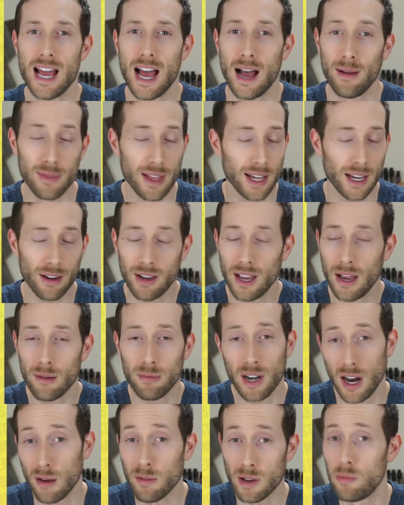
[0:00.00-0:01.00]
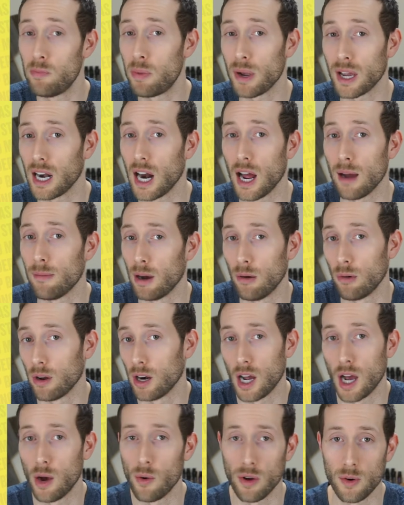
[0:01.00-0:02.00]
I'm like, okay, I'm gonna pick it up. I
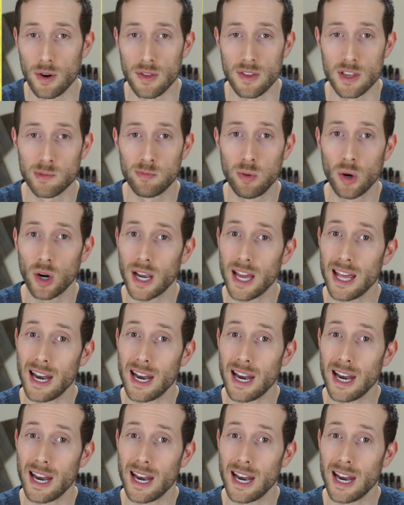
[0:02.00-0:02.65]
wanna read this book.